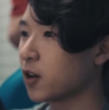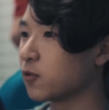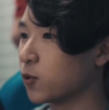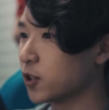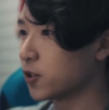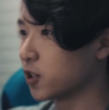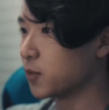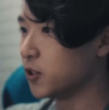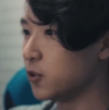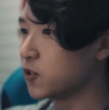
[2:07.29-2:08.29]
of what you're gonna be
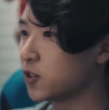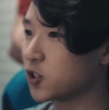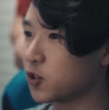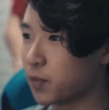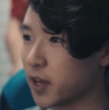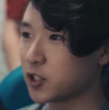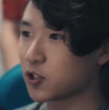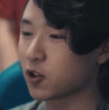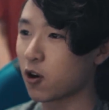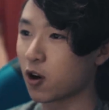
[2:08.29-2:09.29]
using is based
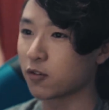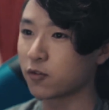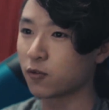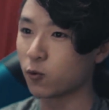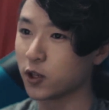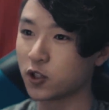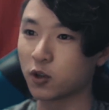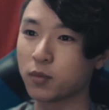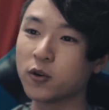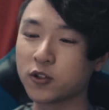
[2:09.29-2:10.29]
off what your
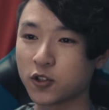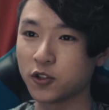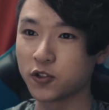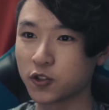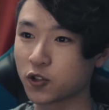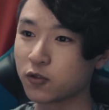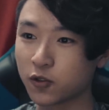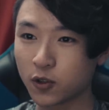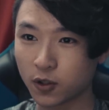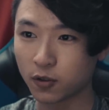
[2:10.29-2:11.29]
opponents are using. So if
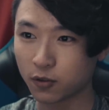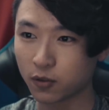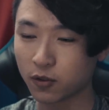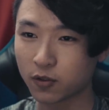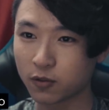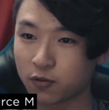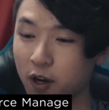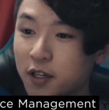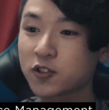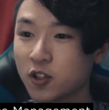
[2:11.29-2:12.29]
you're
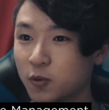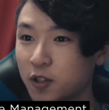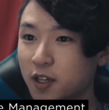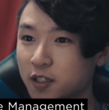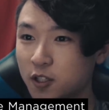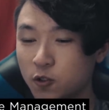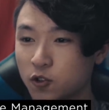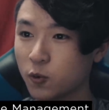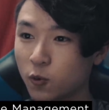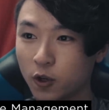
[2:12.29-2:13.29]
fighting someone and he's
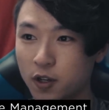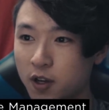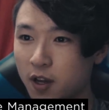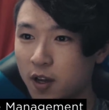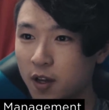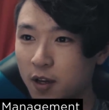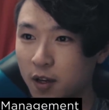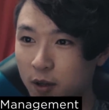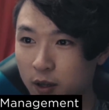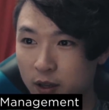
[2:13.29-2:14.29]
using wood,
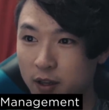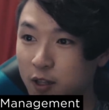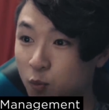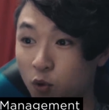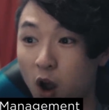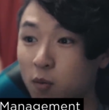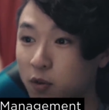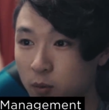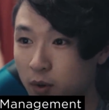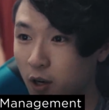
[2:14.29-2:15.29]
it's probably
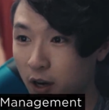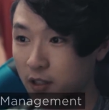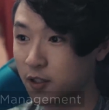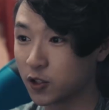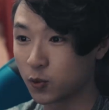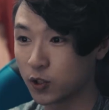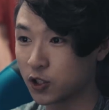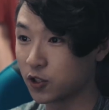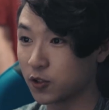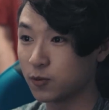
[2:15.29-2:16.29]
a better idea to switch
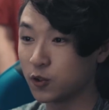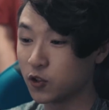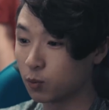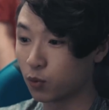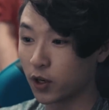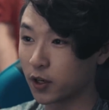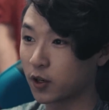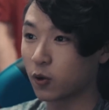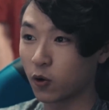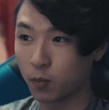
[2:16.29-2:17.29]
to using brick or